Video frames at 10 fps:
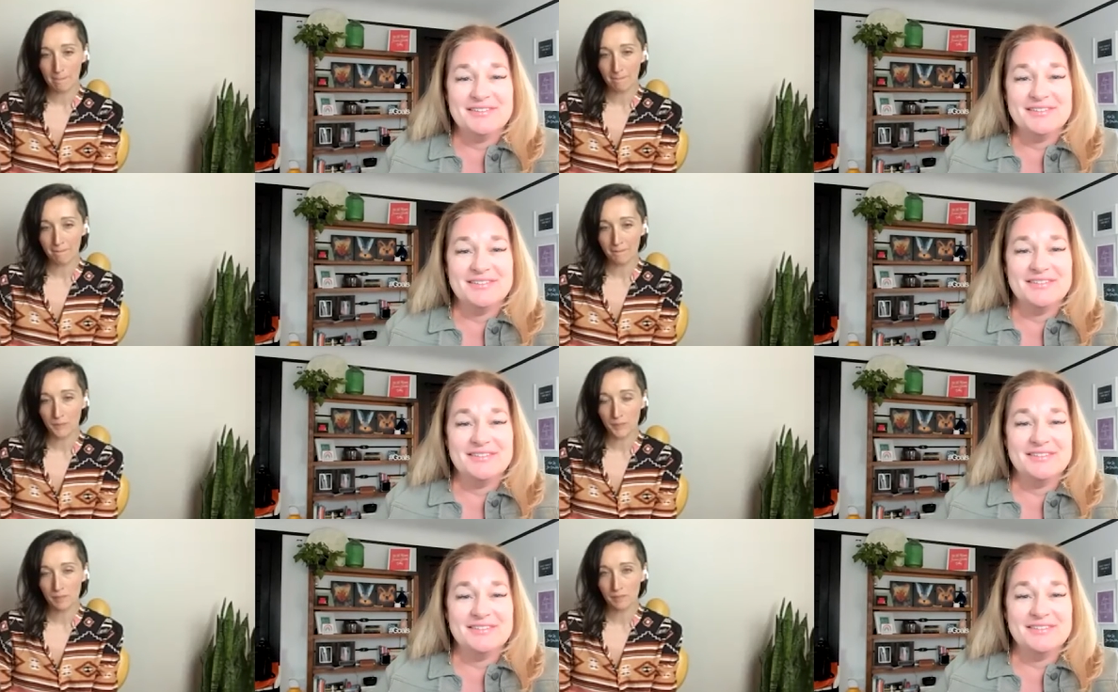
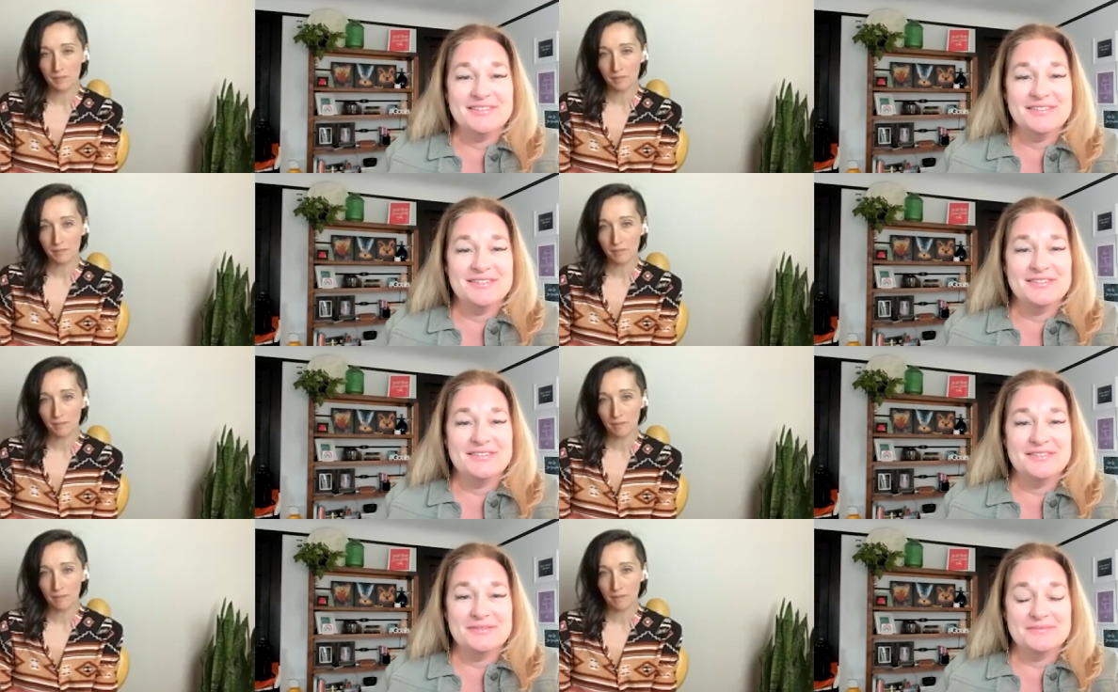
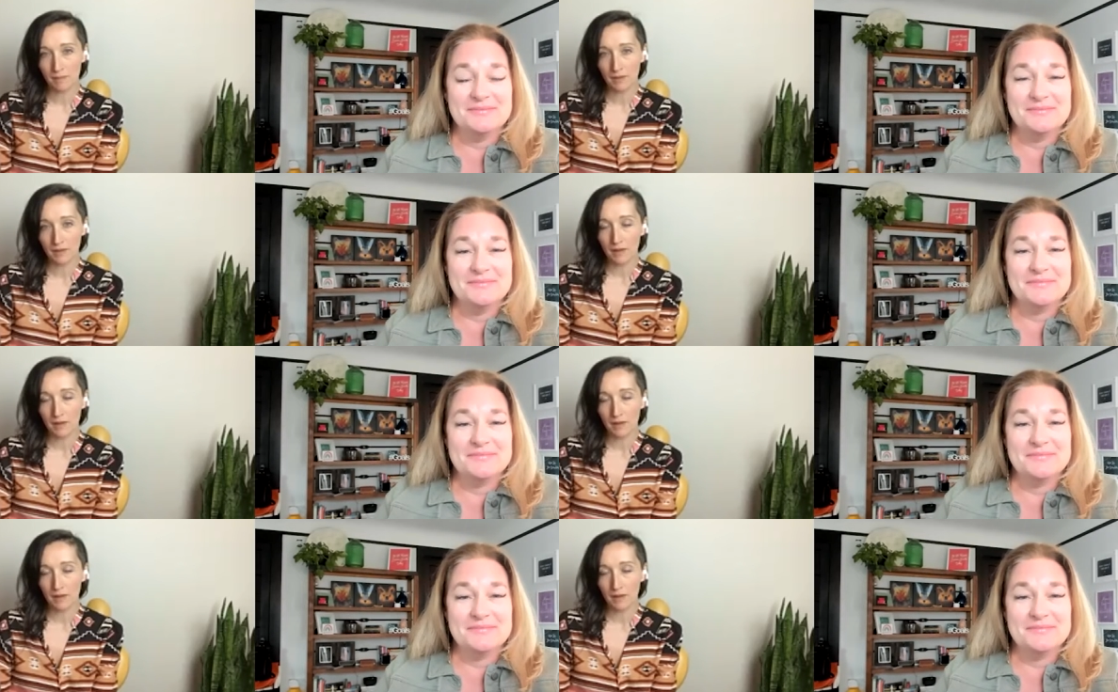Nothing is said.